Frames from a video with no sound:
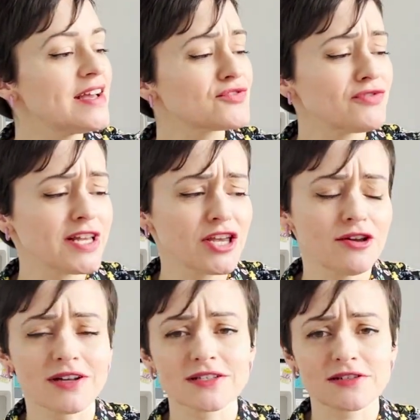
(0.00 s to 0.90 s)
It's really
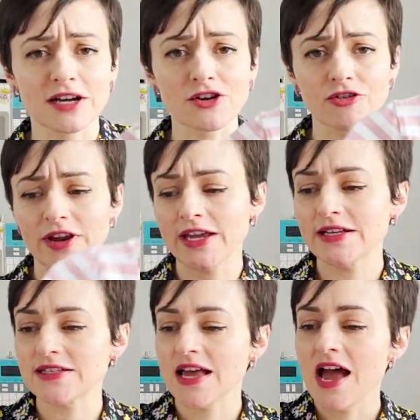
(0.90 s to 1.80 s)
cute under
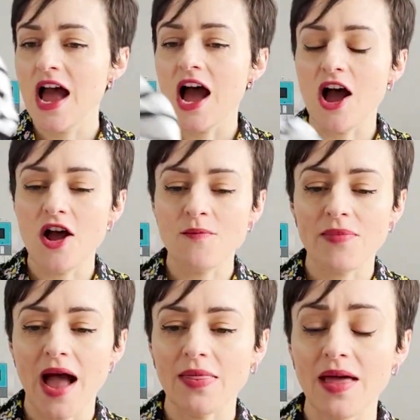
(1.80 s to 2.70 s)
dungarees. And
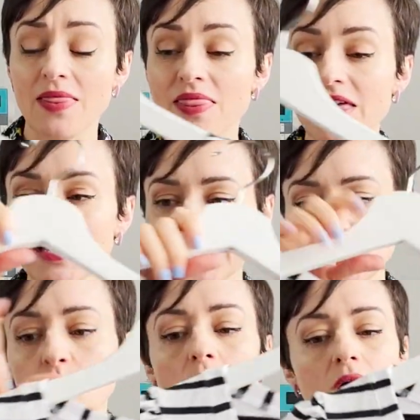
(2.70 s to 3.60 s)
then
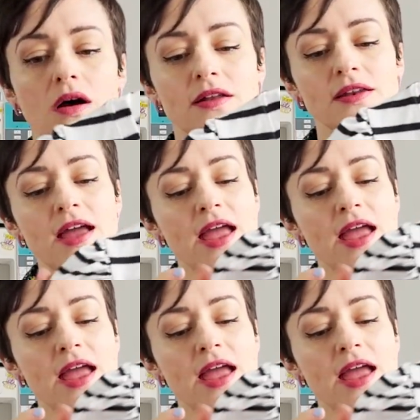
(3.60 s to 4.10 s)
this one